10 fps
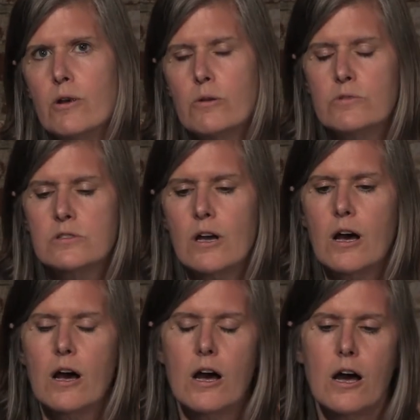it was
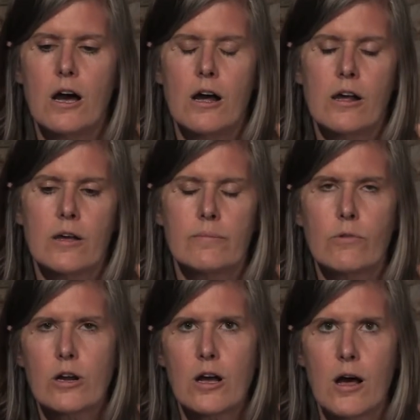uh,
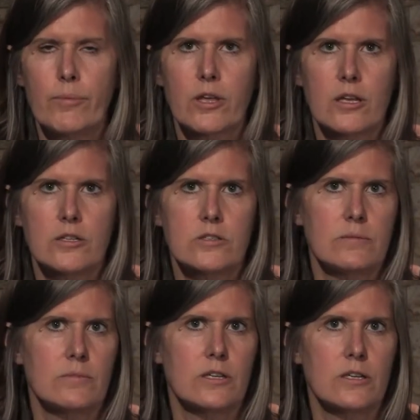more complicated
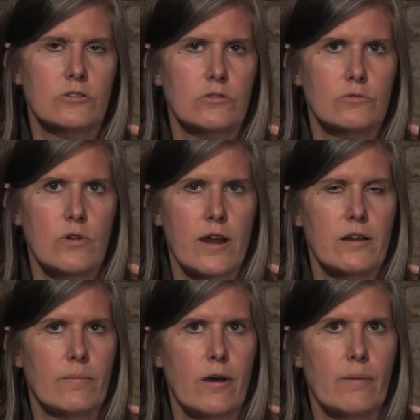to me to
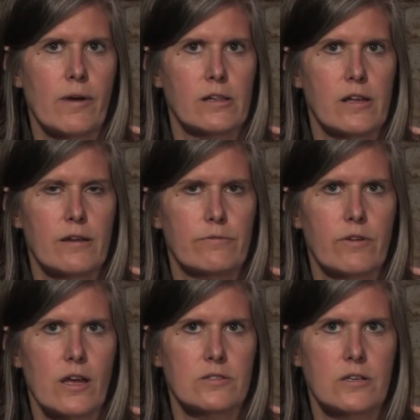write about my
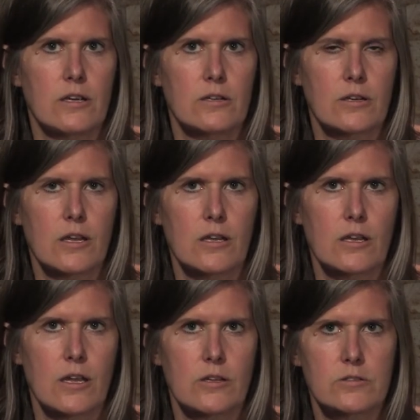life as a can
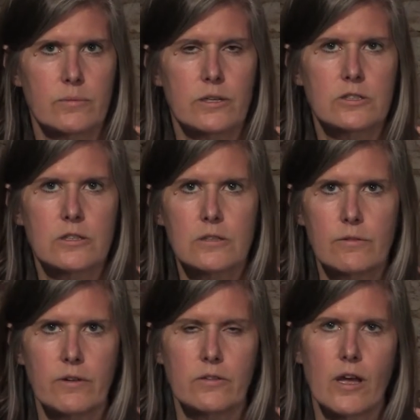cancer patient. I
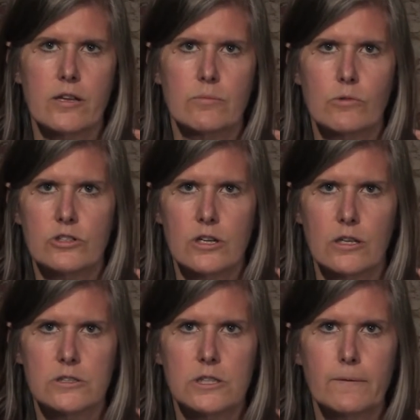found that more
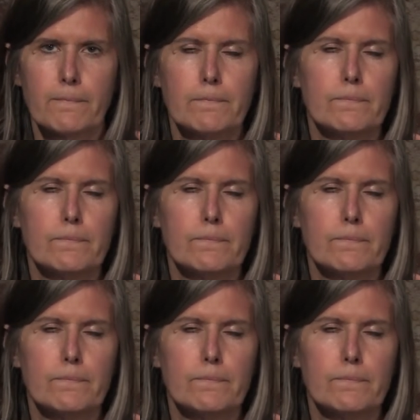challenging.